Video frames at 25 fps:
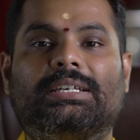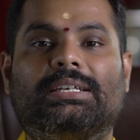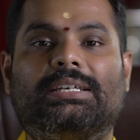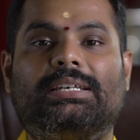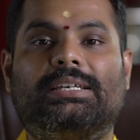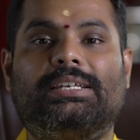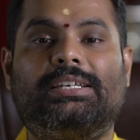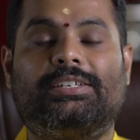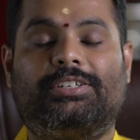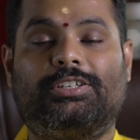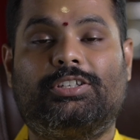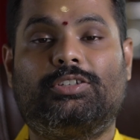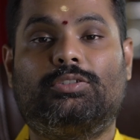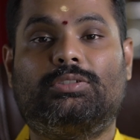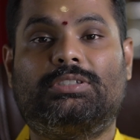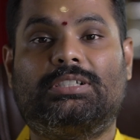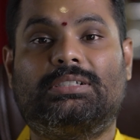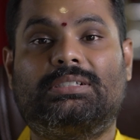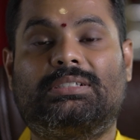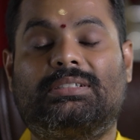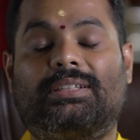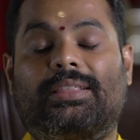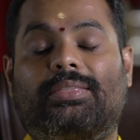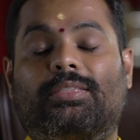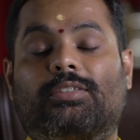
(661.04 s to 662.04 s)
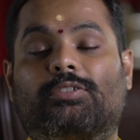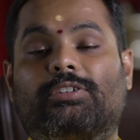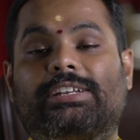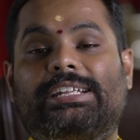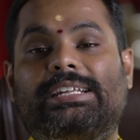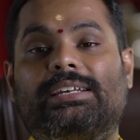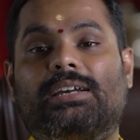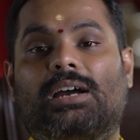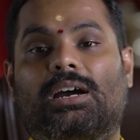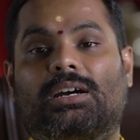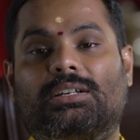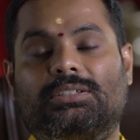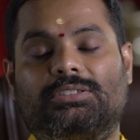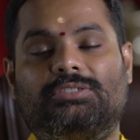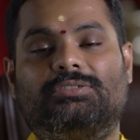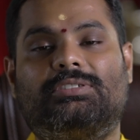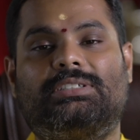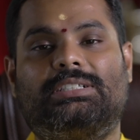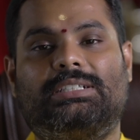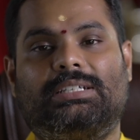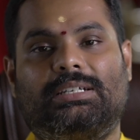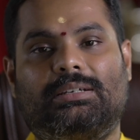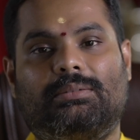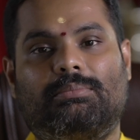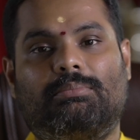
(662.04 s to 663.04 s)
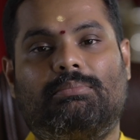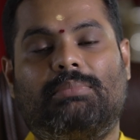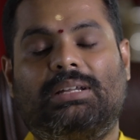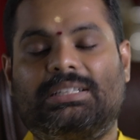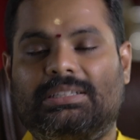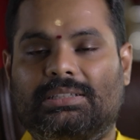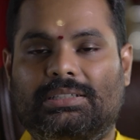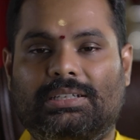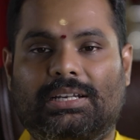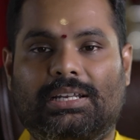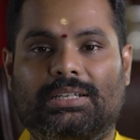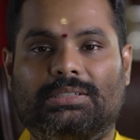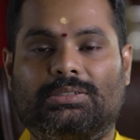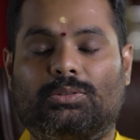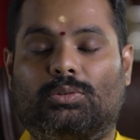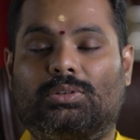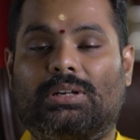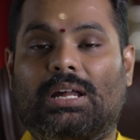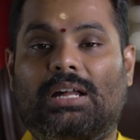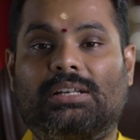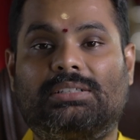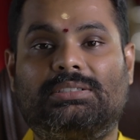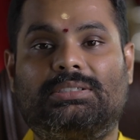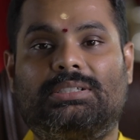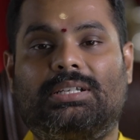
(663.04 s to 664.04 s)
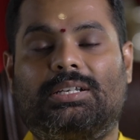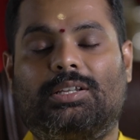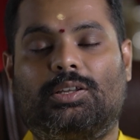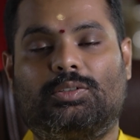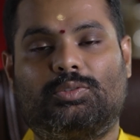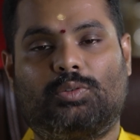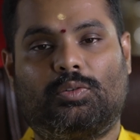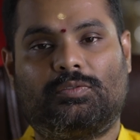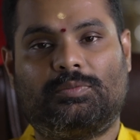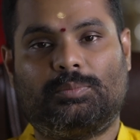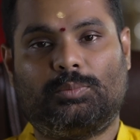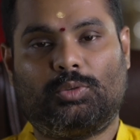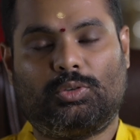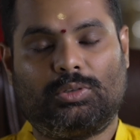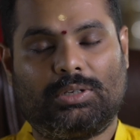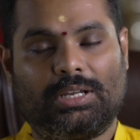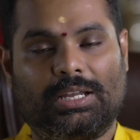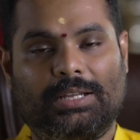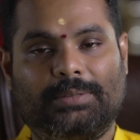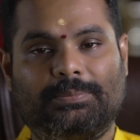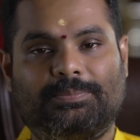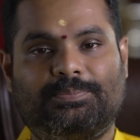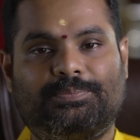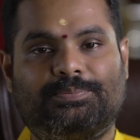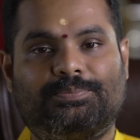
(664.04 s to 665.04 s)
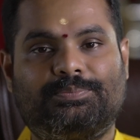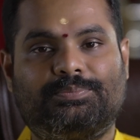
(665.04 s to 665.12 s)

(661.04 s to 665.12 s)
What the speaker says: it uses the 300 mantras or archanas of Muruga,